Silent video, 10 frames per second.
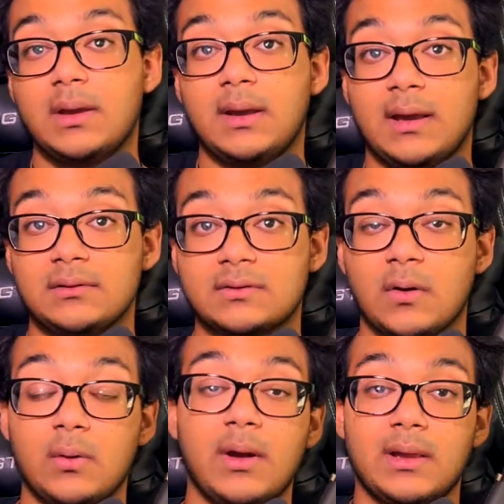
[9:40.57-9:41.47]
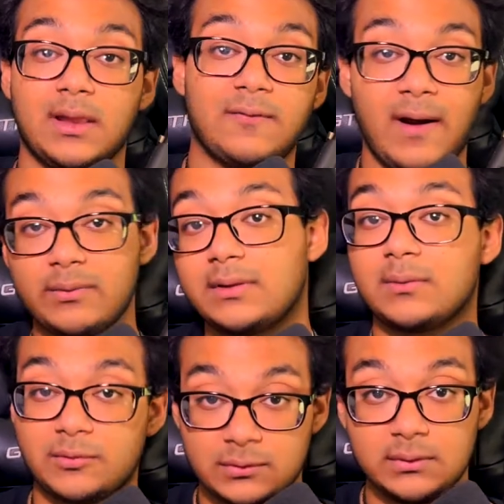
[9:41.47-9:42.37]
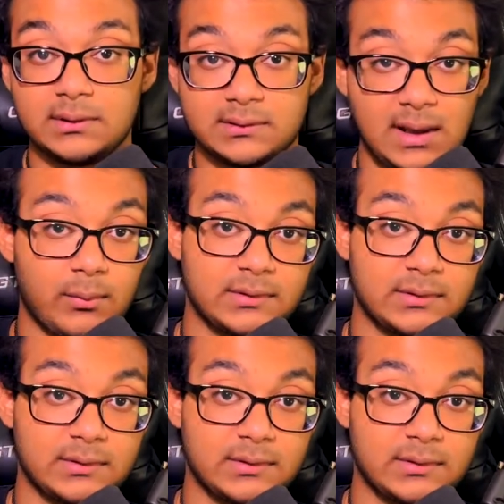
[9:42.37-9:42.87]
And so they found that the students that were